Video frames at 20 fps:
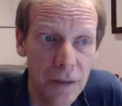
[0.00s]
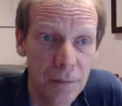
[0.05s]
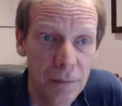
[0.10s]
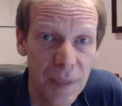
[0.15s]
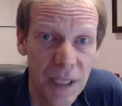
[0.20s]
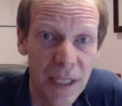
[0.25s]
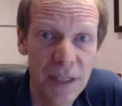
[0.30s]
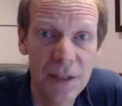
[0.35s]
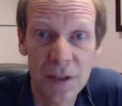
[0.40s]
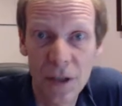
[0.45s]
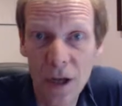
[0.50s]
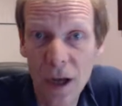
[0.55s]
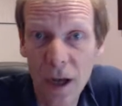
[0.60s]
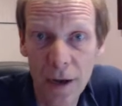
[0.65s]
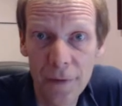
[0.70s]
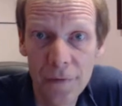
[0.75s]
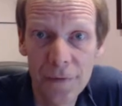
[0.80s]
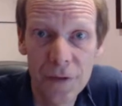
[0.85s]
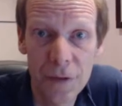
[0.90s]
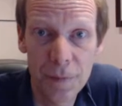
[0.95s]
piss
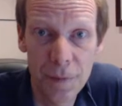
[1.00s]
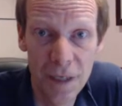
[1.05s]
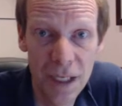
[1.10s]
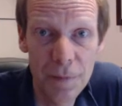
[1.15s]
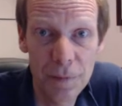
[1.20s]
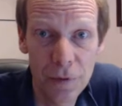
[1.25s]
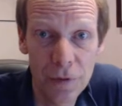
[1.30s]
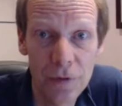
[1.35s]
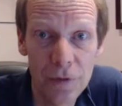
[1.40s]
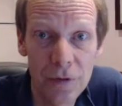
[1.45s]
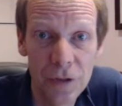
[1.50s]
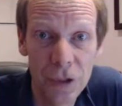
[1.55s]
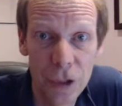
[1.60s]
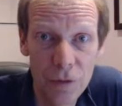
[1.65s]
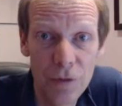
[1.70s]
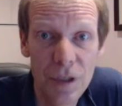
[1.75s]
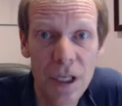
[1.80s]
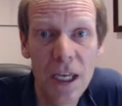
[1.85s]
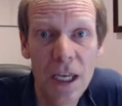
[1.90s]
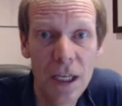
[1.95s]
off the people you
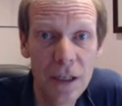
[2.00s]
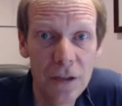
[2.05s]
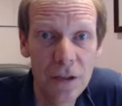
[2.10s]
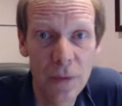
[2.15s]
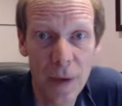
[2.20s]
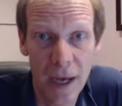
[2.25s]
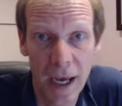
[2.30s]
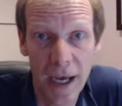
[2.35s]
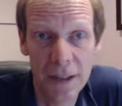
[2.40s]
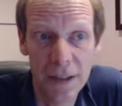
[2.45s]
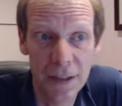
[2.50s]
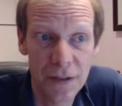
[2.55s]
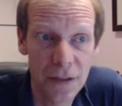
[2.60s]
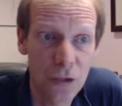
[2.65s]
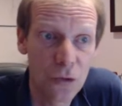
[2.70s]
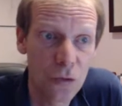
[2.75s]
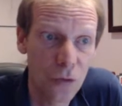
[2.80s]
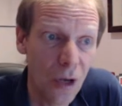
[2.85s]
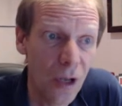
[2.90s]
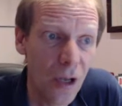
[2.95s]
need to act as a
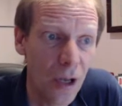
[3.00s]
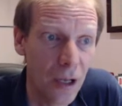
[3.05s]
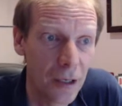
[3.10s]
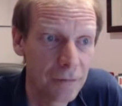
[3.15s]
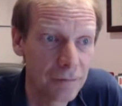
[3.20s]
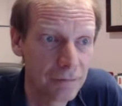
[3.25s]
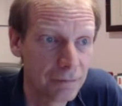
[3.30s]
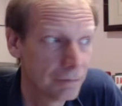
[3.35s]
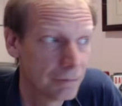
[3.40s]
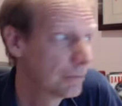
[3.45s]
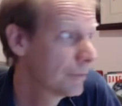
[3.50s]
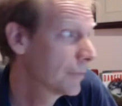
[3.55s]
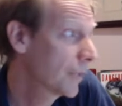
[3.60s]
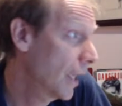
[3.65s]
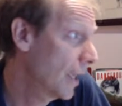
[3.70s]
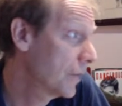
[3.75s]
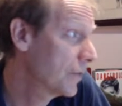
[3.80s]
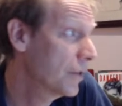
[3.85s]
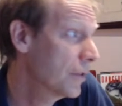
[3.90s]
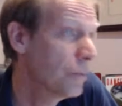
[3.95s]
draw.
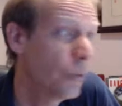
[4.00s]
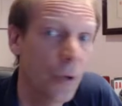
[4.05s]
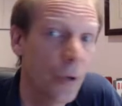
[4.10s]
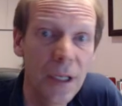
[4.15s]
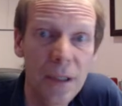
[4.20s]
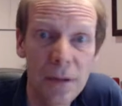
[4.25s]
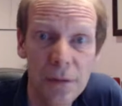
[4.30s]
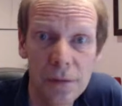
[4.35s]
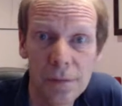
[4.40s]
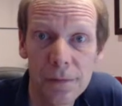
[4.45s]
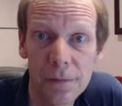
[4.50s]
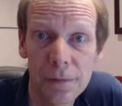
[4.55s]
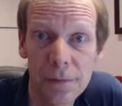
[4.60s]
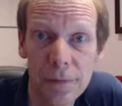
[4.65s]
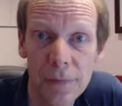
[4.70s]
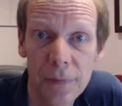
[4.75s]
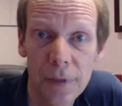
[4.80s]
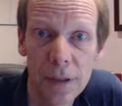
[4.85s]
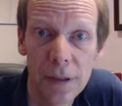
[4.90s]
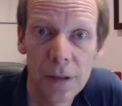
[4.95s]
Case in point,
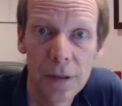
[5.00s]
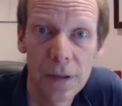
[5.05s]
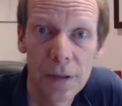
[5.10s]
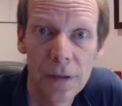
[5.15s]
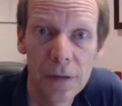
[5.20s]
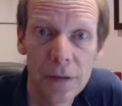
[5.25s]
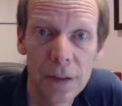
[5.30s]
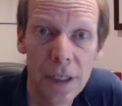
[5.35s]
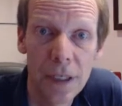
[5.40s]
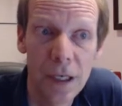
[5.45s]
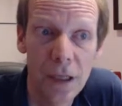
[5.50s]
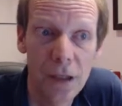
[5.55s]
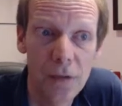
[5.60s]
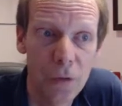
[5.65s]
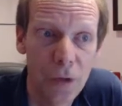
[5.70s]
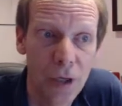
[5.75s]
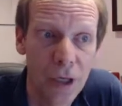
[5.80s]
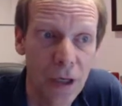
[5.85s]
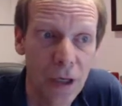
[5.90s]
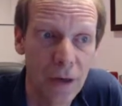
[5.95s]
the
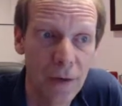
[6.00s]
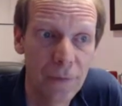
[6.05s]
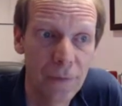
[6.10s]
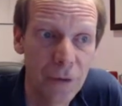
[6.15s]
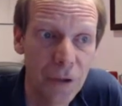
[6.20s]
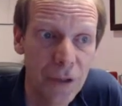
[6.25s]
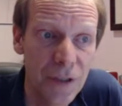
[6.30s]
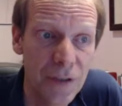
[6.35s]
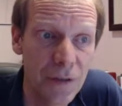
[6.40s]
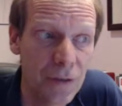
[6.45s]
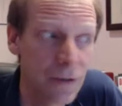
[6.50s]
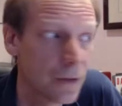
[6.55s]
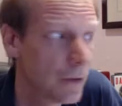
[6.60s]
Kilroy Conference